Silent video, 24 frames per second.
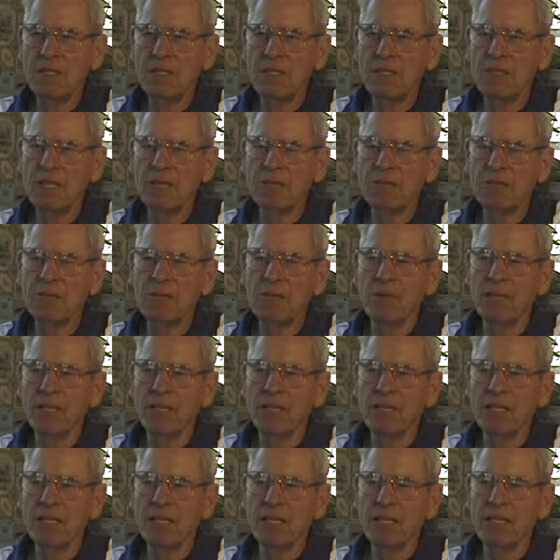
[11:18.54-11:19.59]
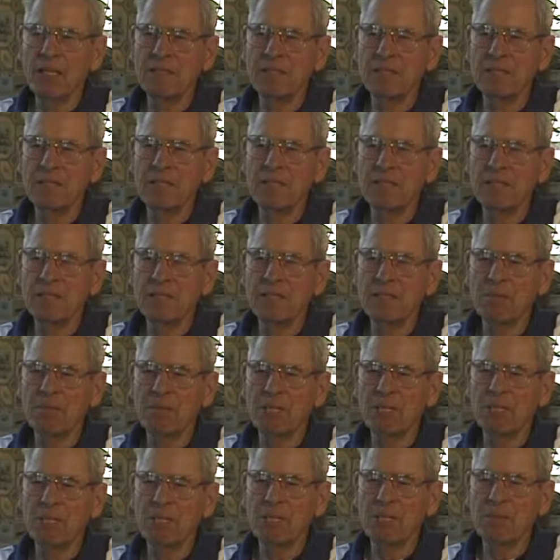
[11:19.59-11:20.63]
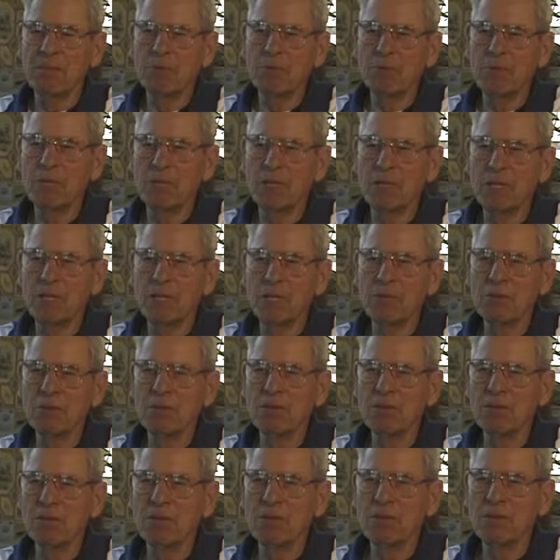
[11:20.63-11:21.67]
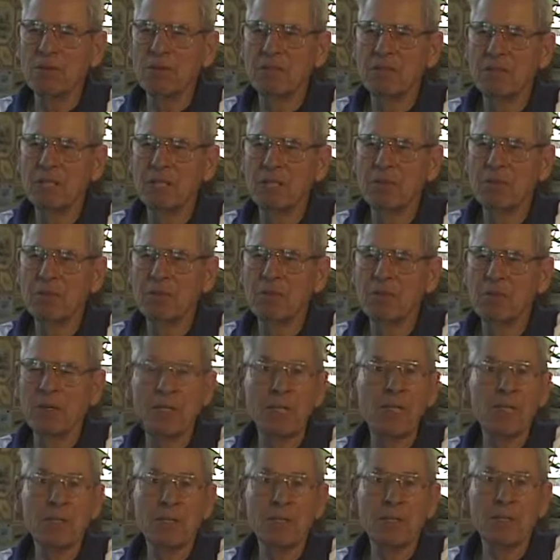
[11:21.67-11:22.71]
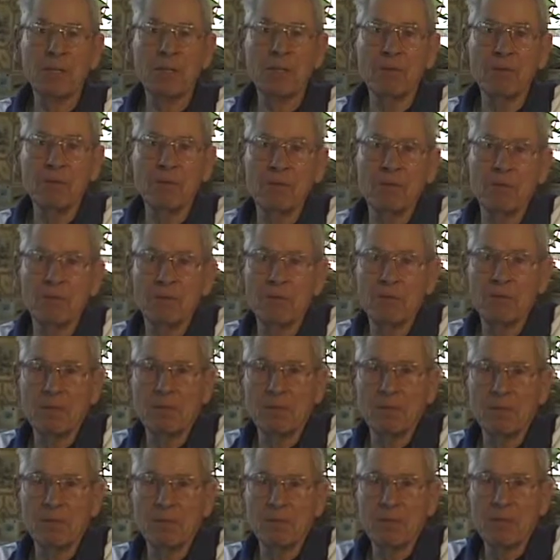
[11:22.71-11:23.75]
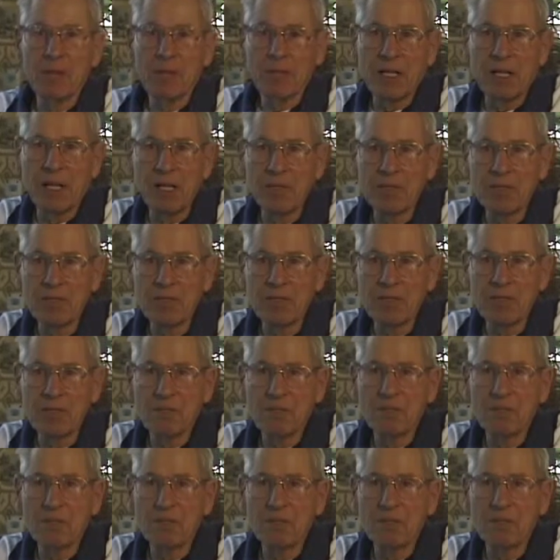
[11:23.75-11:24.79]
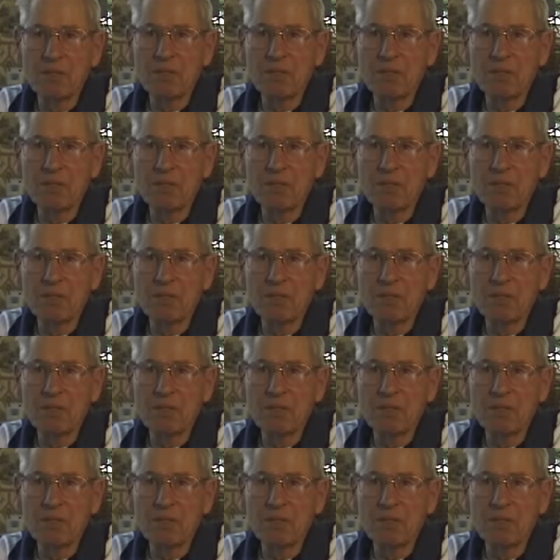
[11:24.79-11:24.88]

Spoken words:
after a while, I think I mentioned this before, I was helping my uncle build houses and